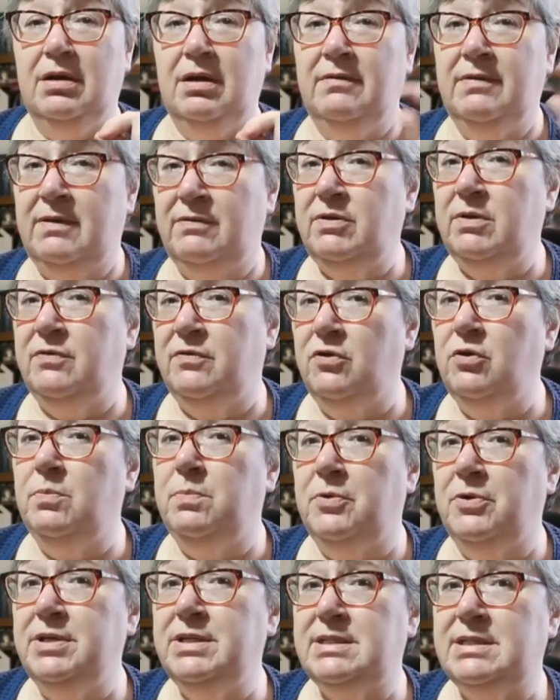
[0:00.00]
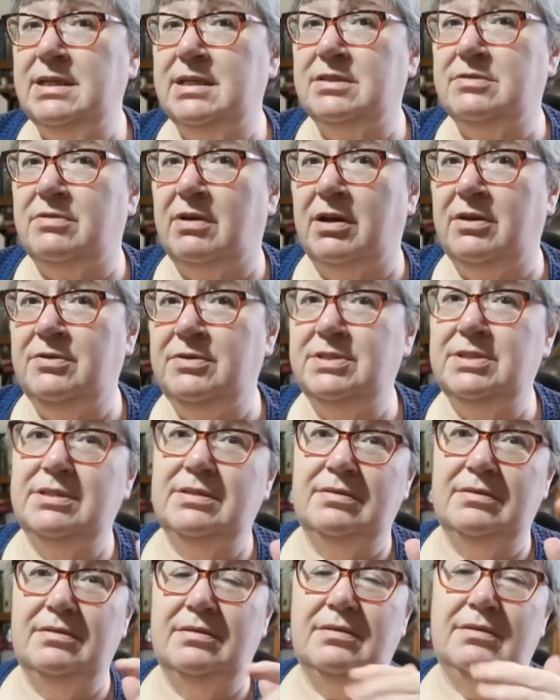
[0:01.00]
of every 4.6
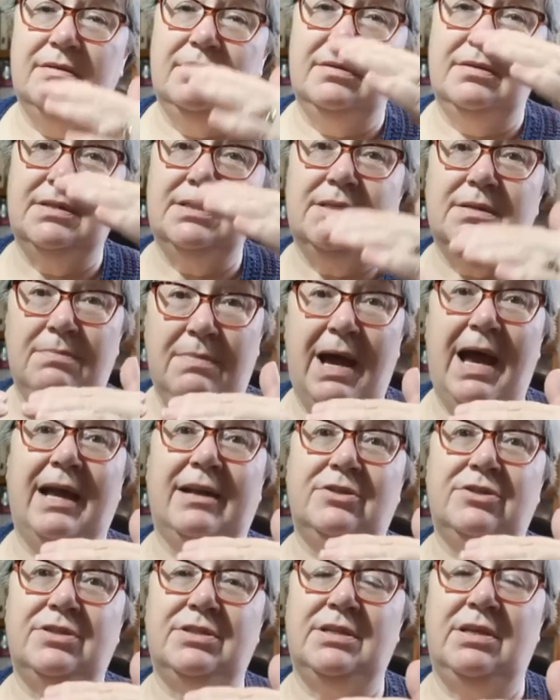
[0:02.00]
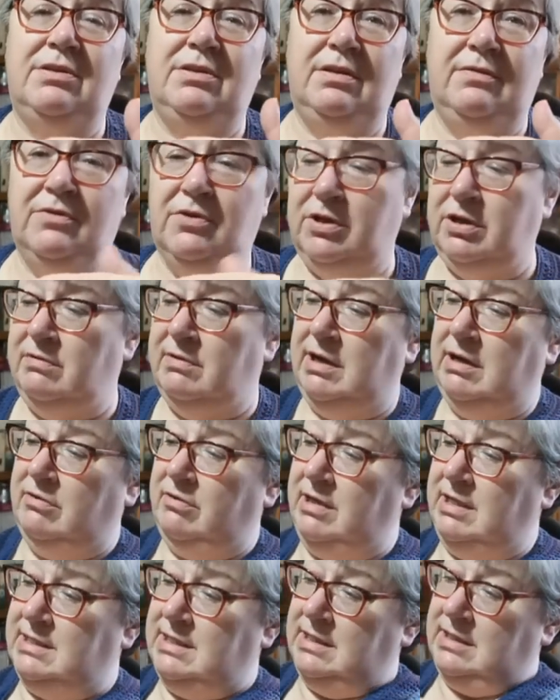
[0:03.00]
rows to match, so that you've got your
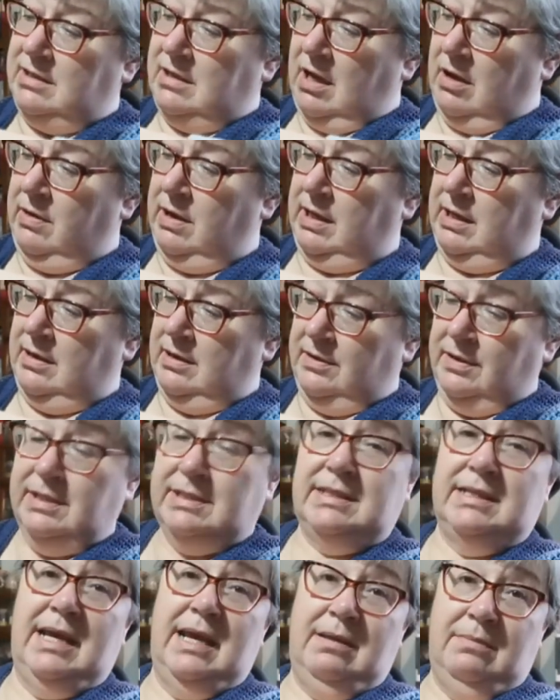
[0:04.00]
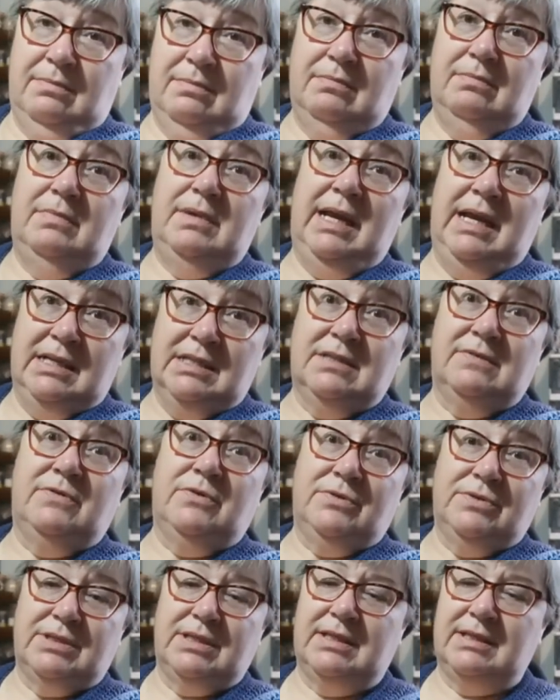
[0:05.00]
increases going at the same
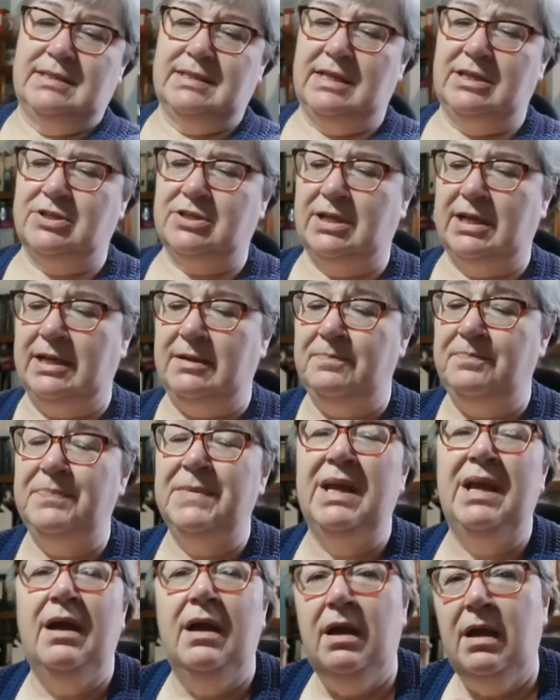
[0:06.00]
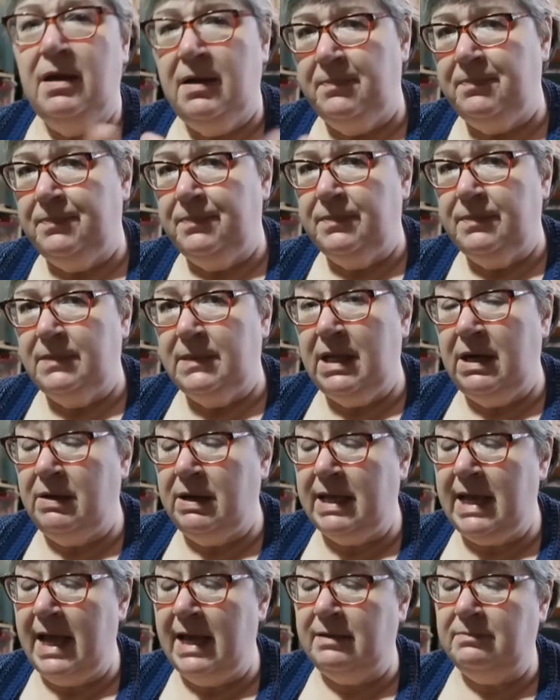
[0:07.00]
intervals, essentially. Now
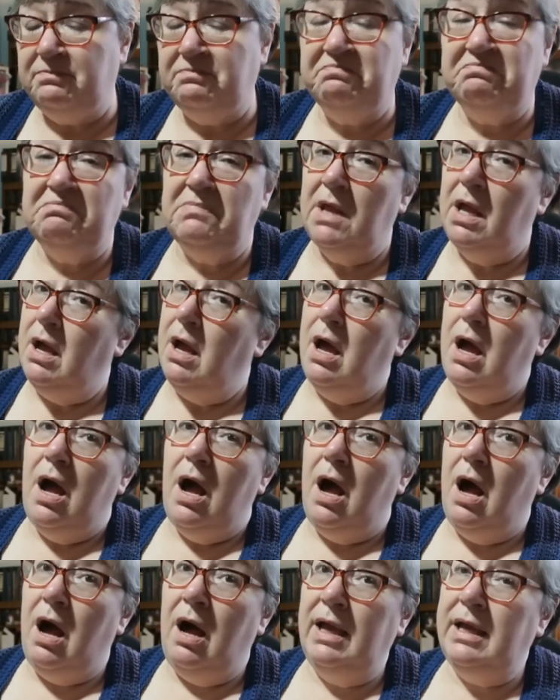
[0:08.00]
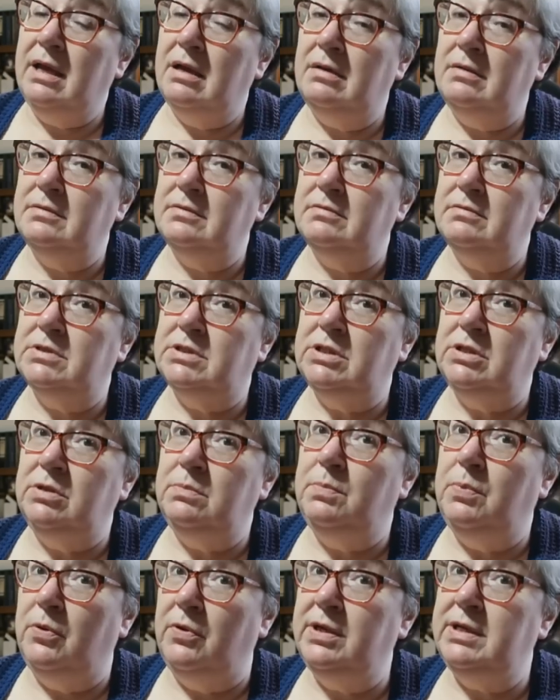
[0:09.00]
again, I can't
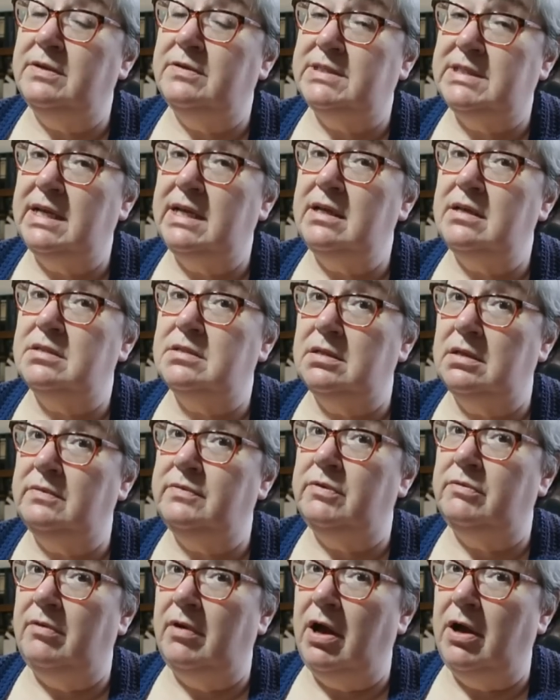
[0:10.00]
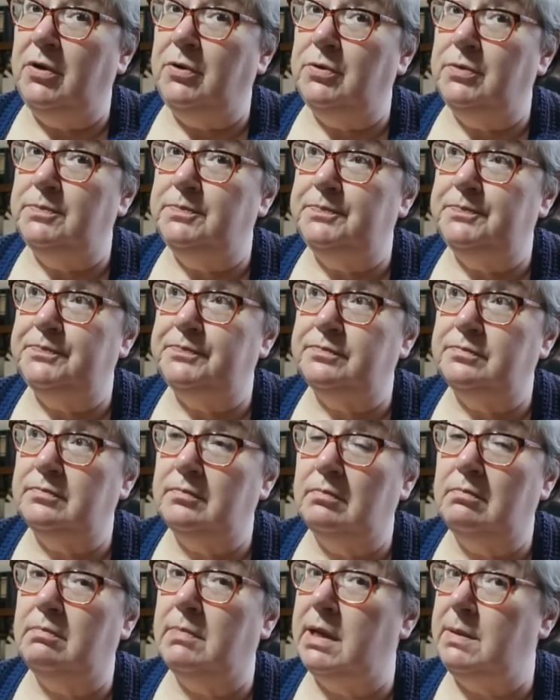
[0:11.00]
do 0.6 of a row.
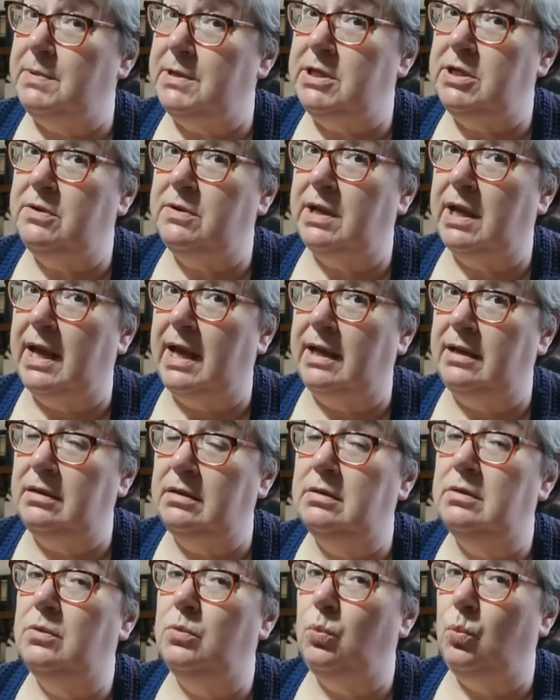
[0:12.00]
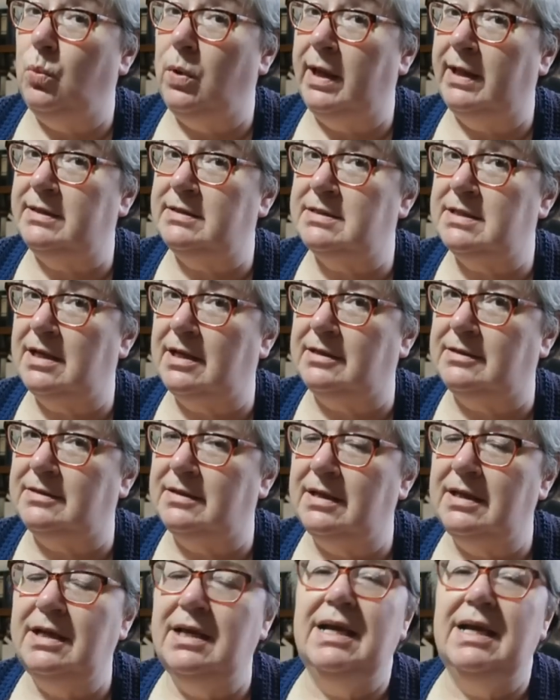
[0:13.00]
Maybe you can. Well done.